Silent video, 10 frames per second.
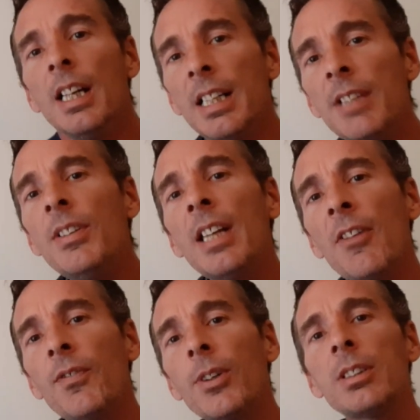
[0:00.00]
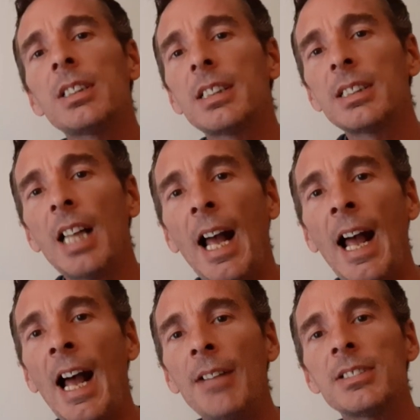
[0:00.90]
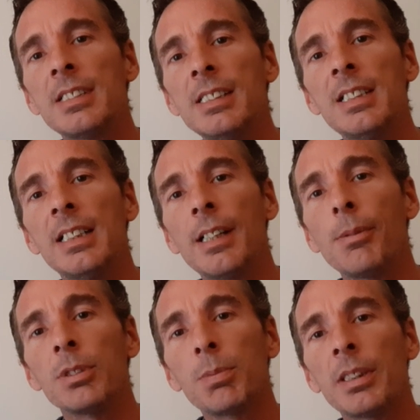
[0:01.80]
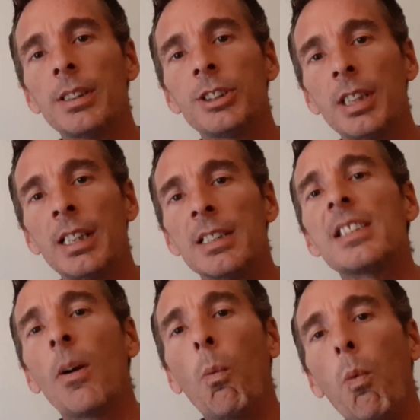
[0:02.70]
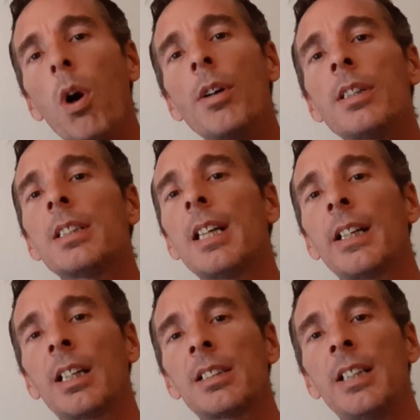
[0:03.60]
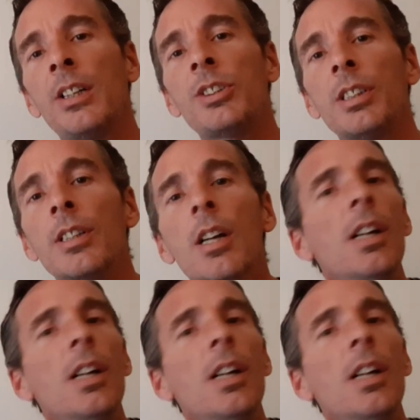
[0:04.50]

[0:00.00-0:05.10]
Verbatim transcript: and even that first half season that he was with the Jays that warranted that extension.